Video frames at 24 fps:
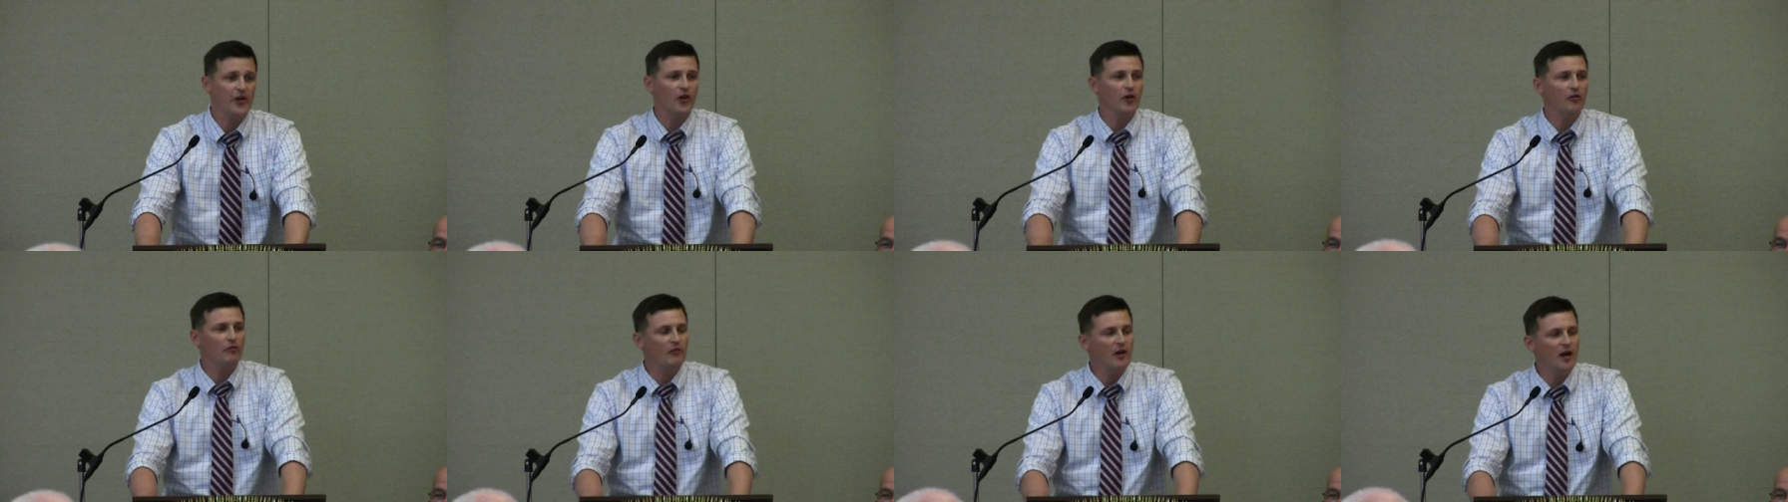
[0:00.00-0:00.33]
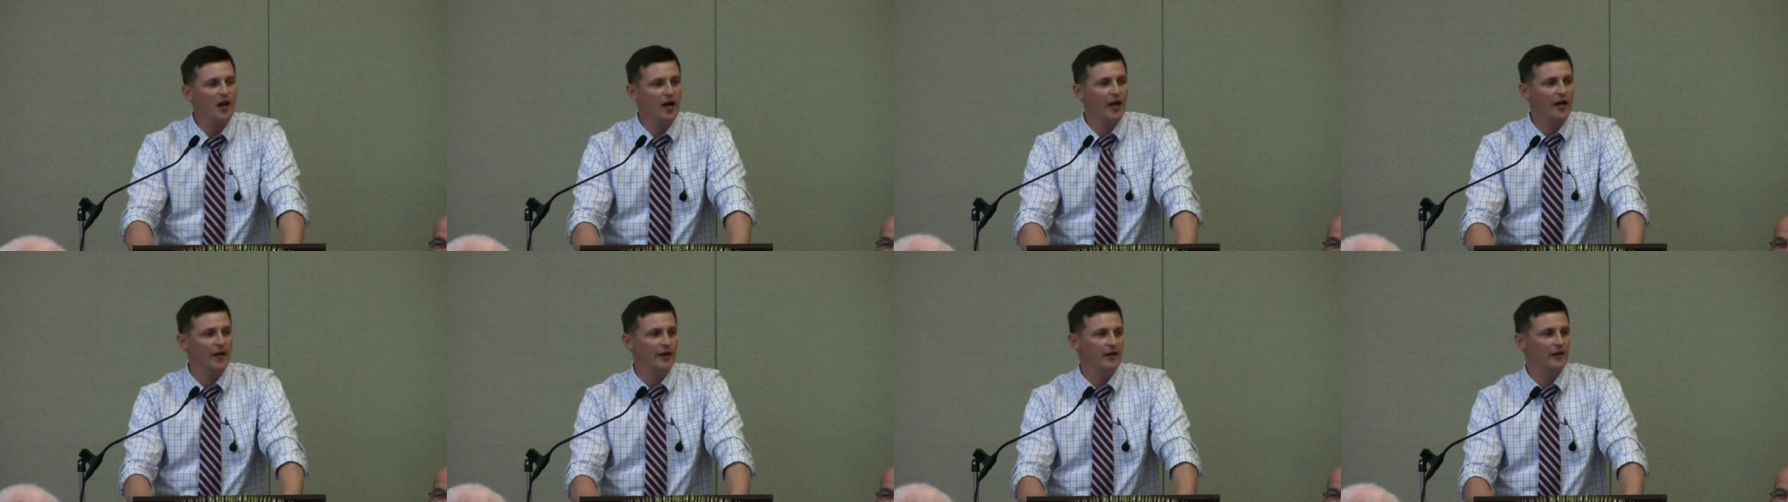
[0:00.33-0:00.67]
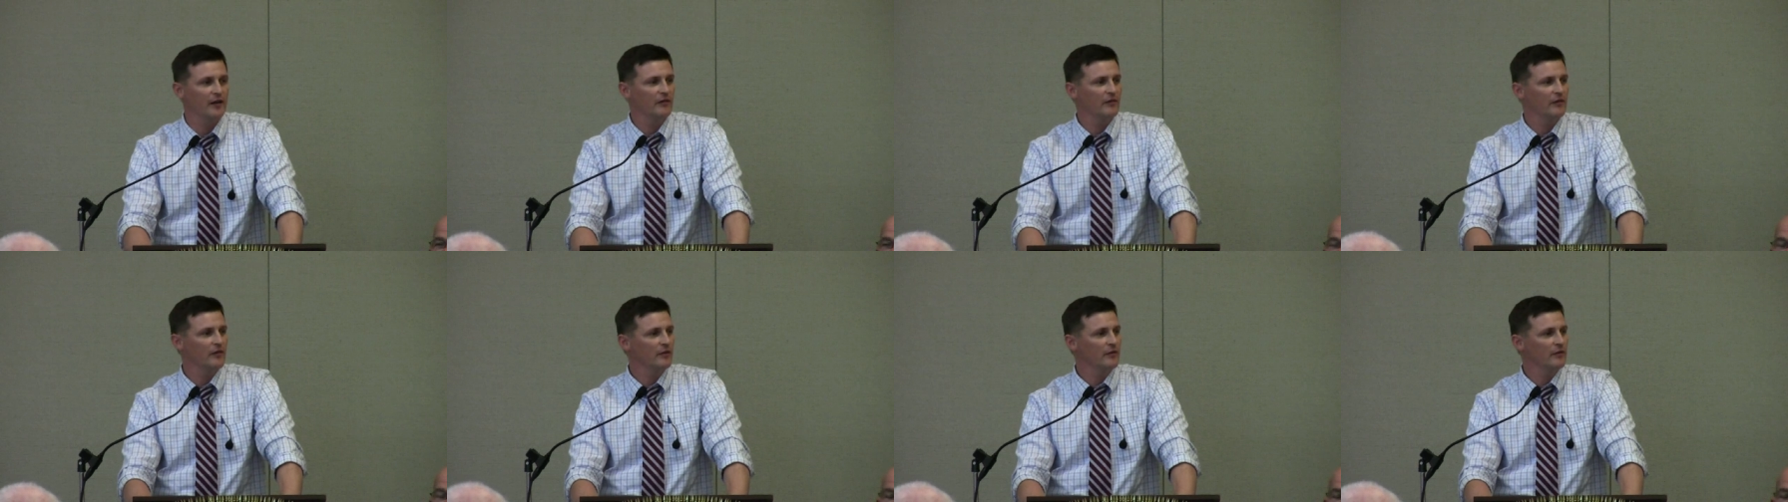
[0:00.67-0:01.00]
Are you gonna run?
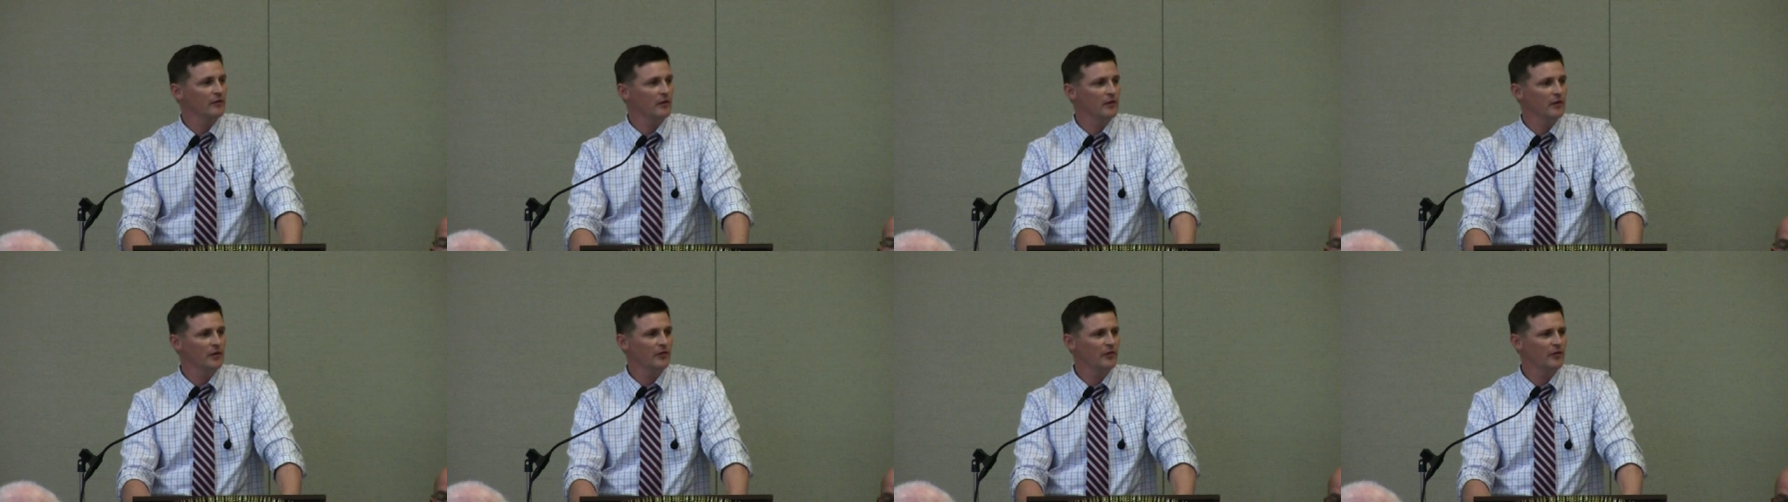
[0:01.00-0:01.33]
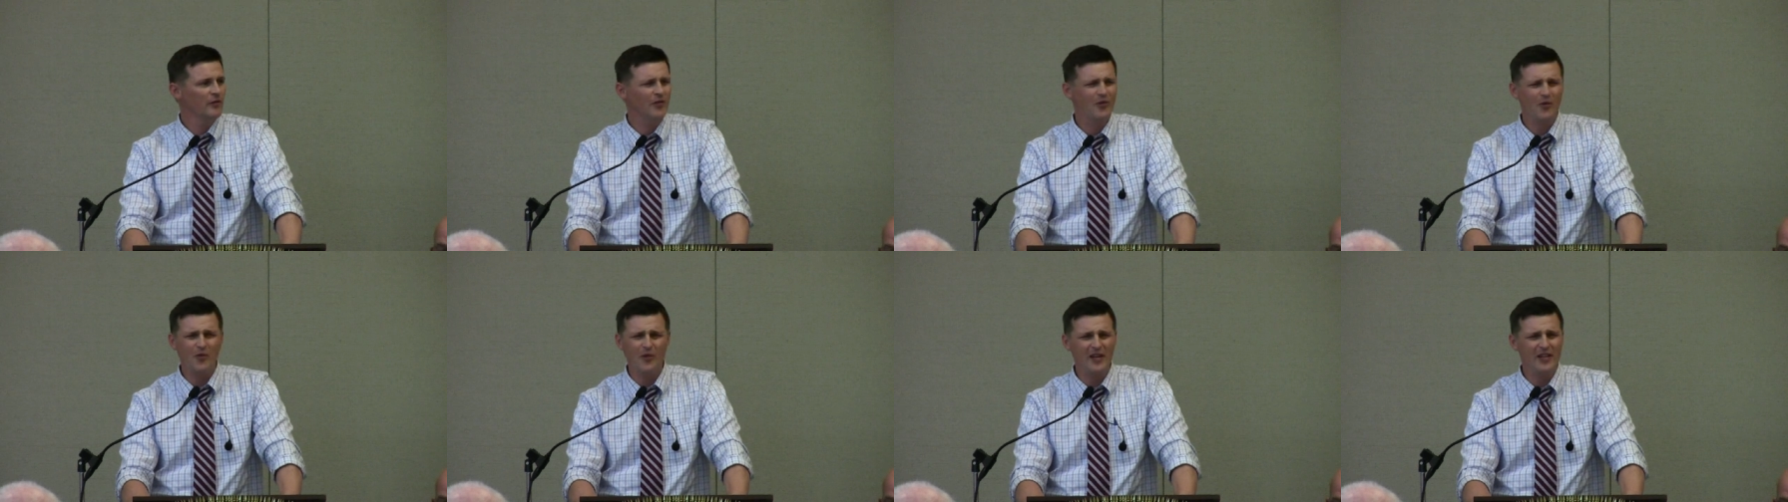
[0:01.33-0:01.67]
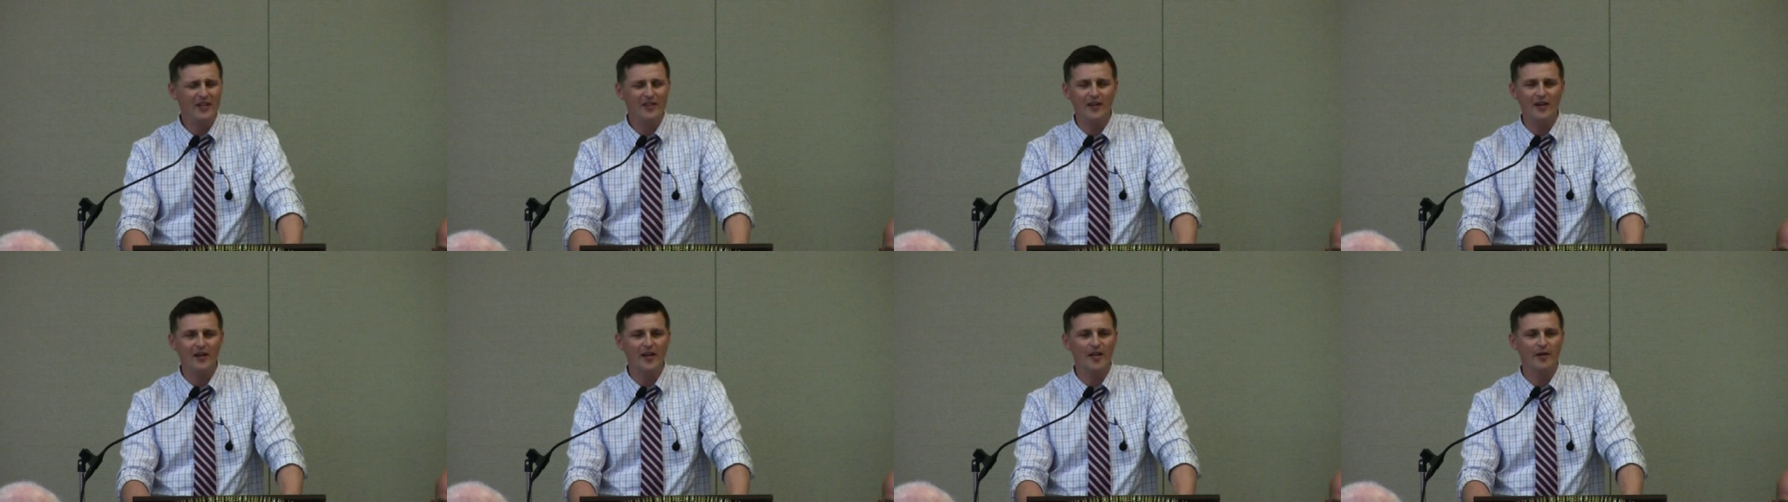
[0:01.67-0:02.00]
Well, what are
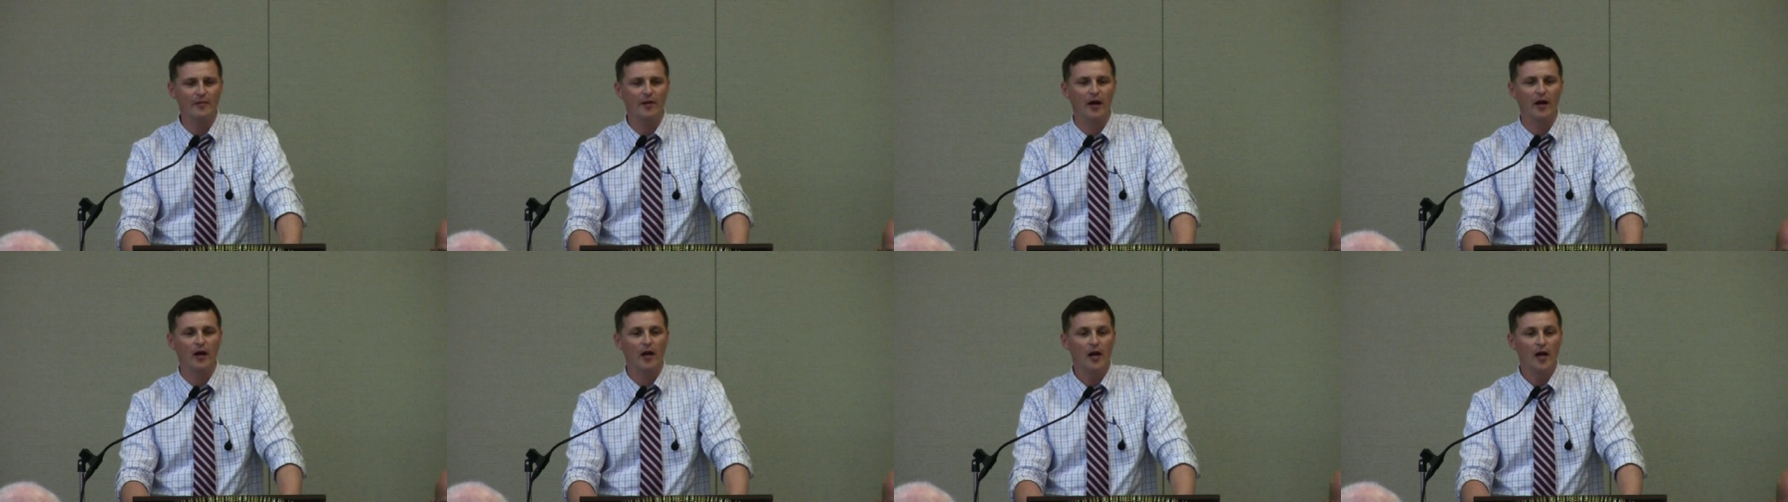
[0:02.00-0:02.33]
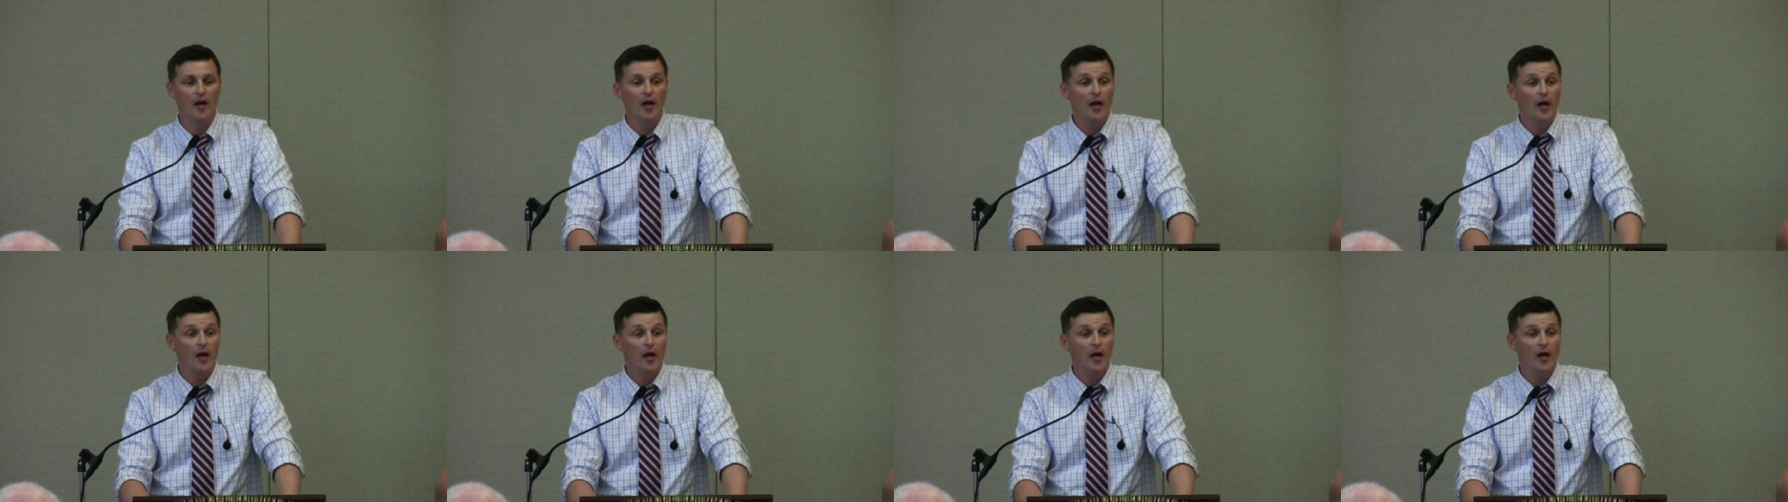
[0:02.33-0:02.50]
you talking about?